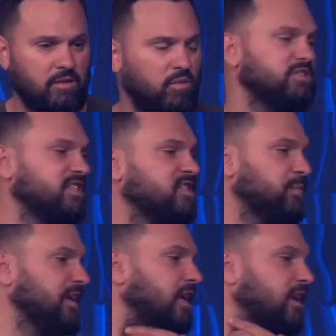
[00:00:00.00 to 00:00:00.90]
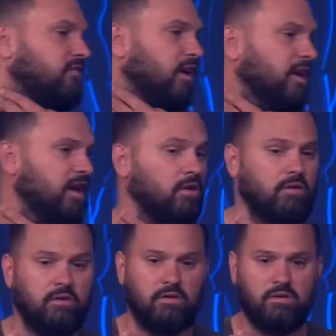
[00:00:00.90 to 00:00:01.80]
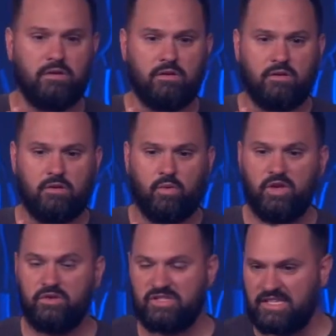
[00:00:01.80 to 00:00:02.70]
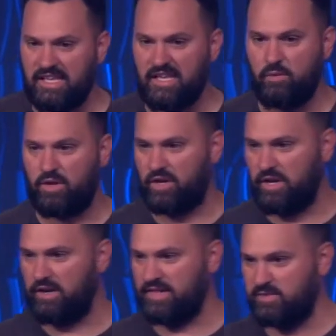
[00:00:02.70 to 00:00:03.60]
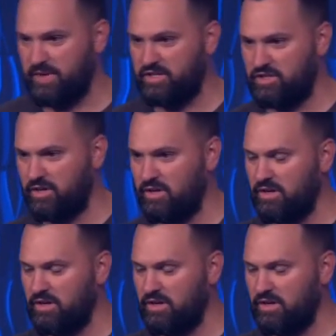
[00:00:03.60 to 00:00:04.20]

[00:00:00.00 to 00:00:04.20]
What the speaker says: What is this speaking of right now? What do you see when you're hearing this picture?